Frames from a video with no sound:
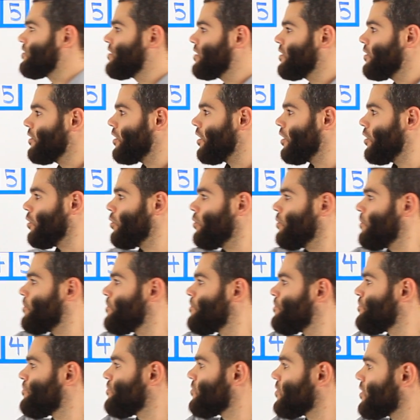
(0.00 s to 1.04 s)
0,
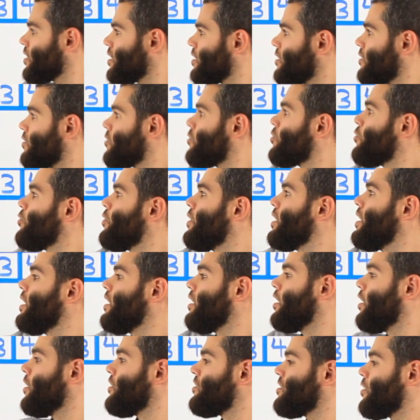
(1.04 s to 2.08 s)

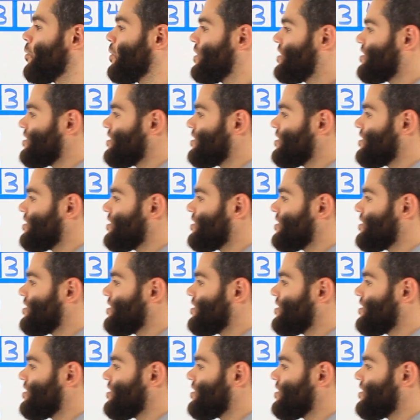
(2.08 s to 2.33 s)
3. So we